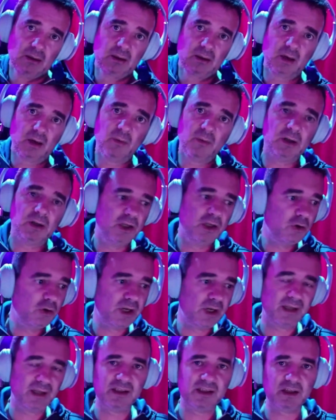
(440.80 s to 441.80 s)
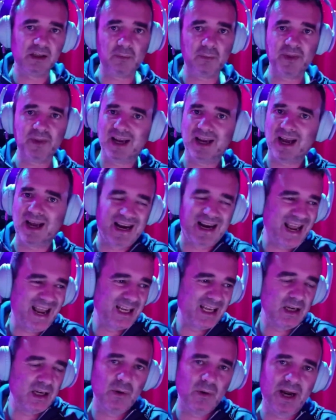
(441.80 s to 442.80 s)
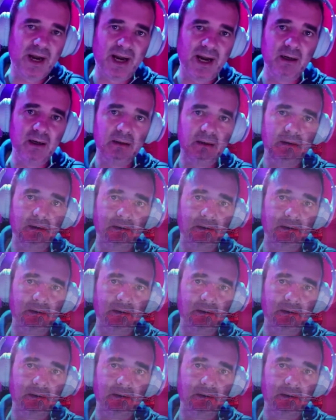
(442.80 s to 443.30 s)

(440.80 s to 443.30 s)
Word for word: come on, you can stop the car anywhere